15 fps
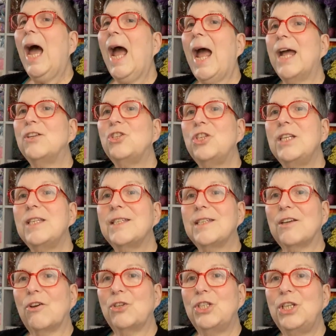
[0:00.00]
And she
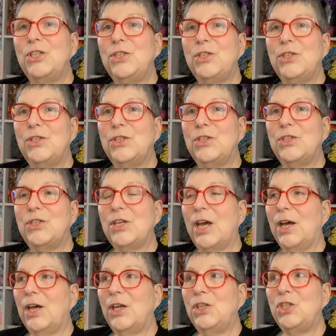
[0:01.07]
started
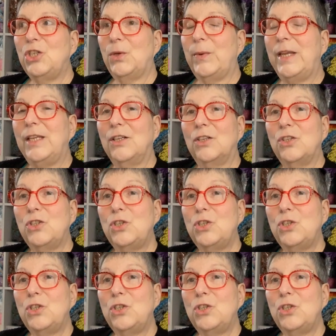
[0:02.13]
doing